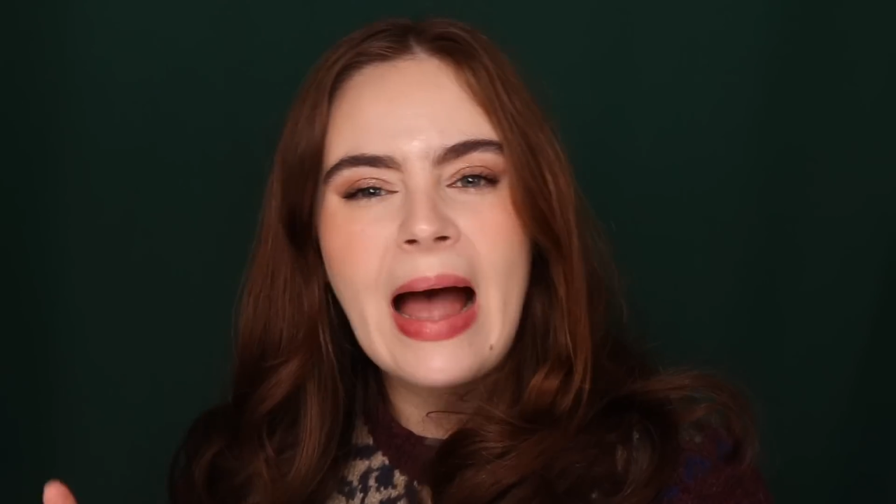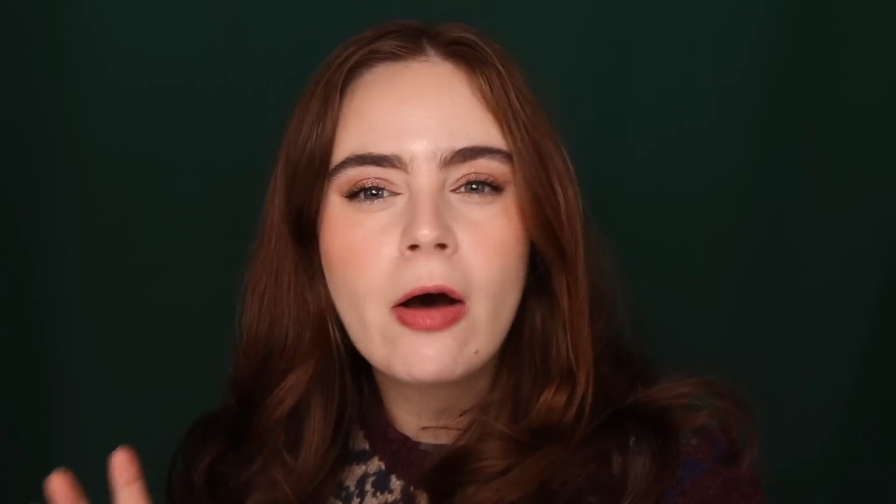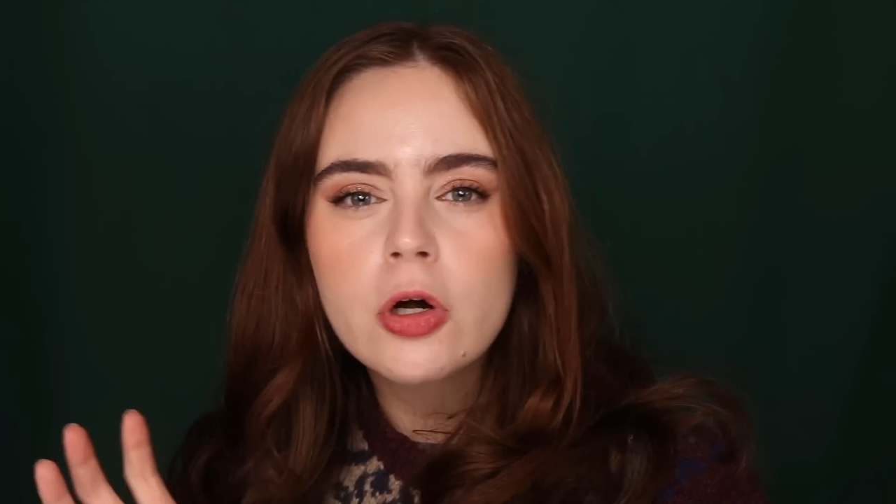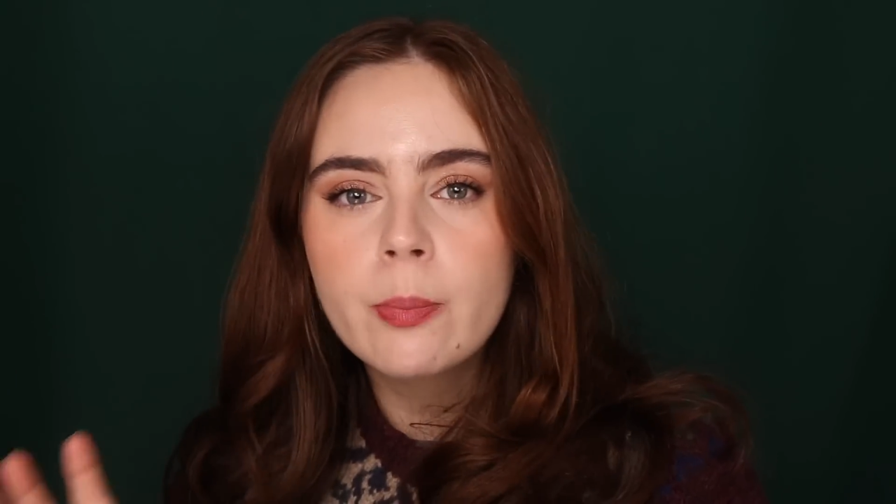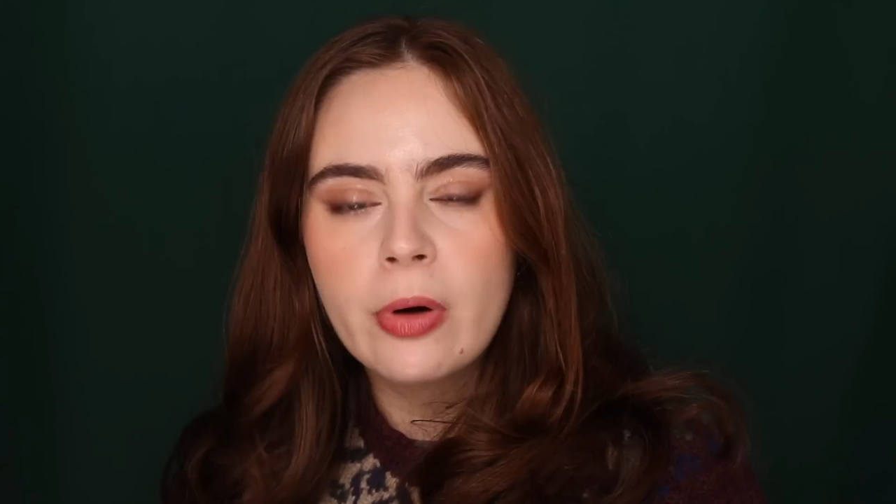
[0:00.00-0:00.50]

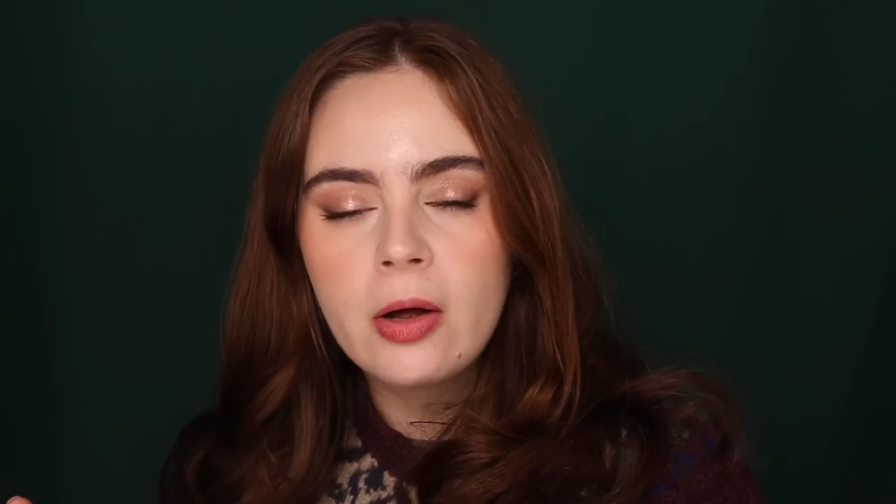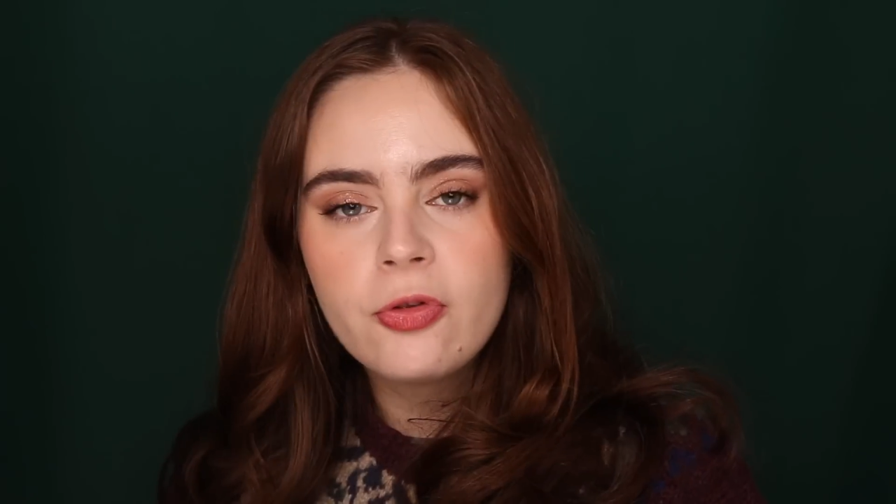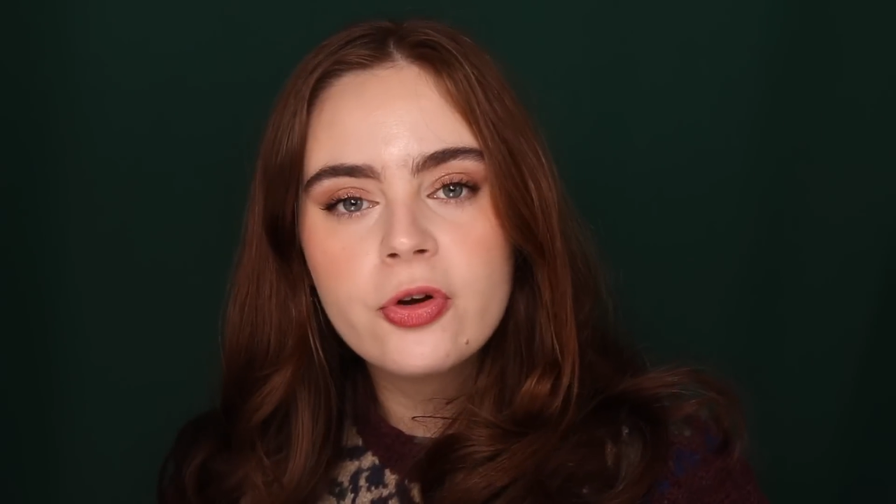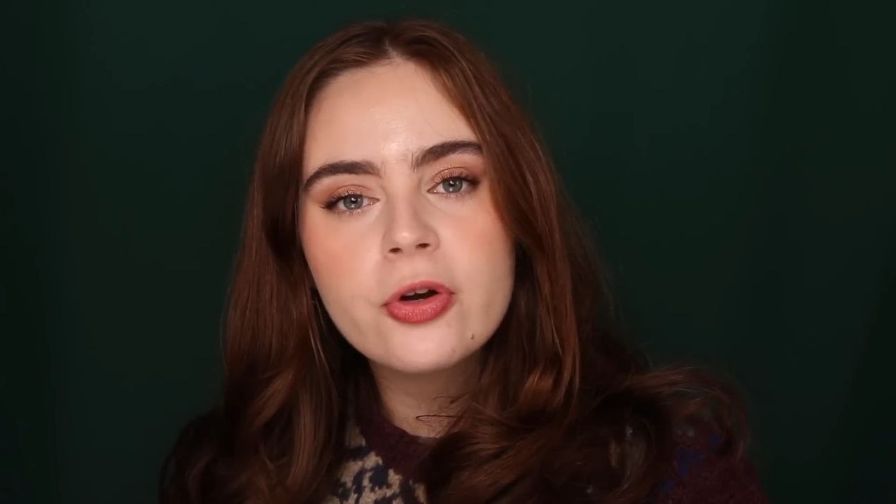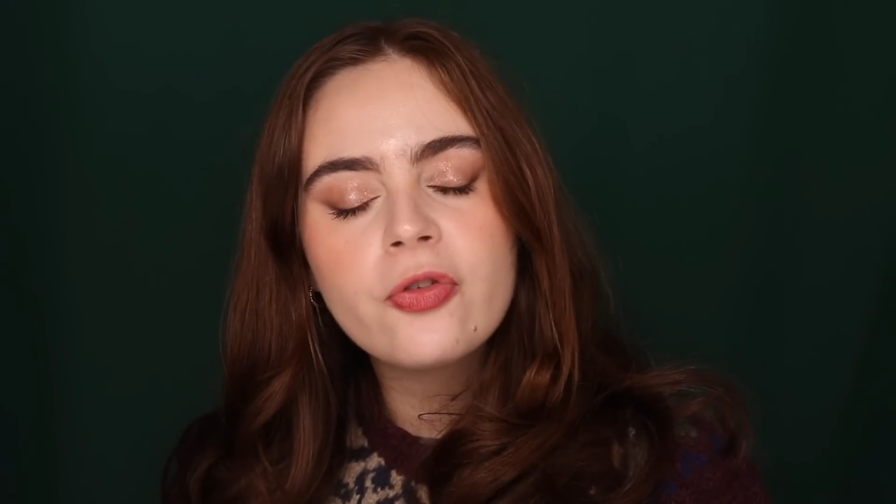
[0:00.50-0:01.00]
powder
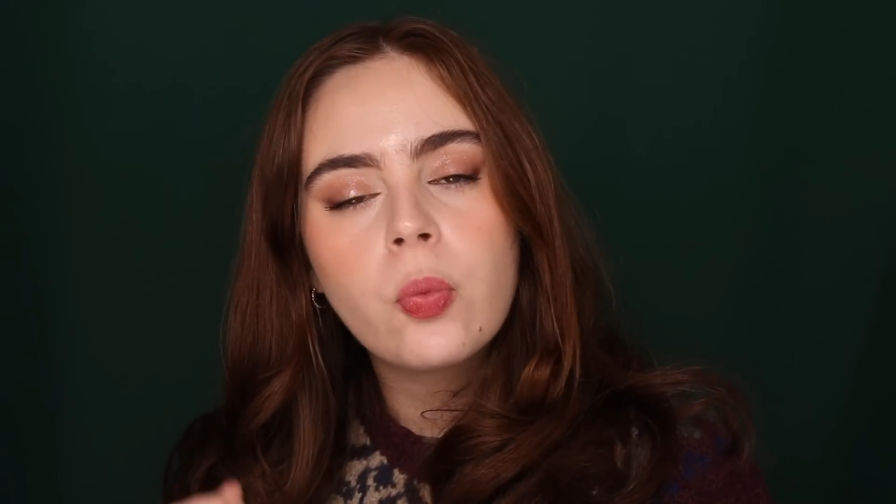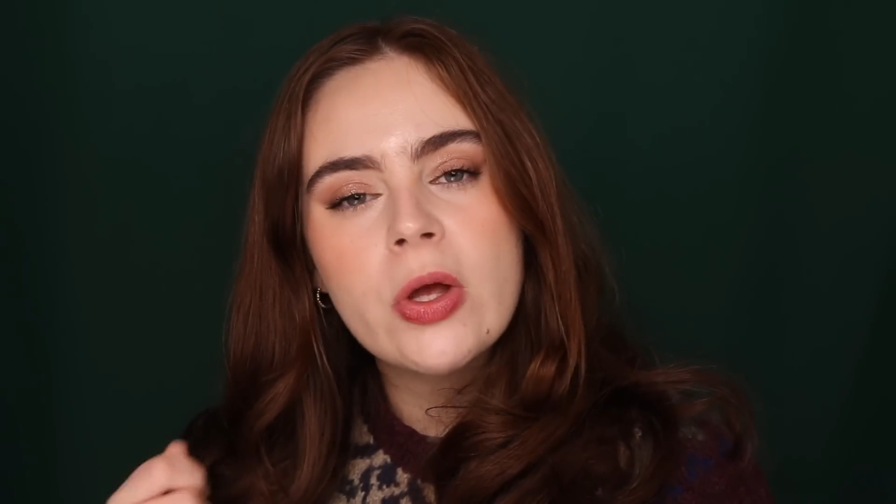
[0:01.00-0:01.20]
bronzers,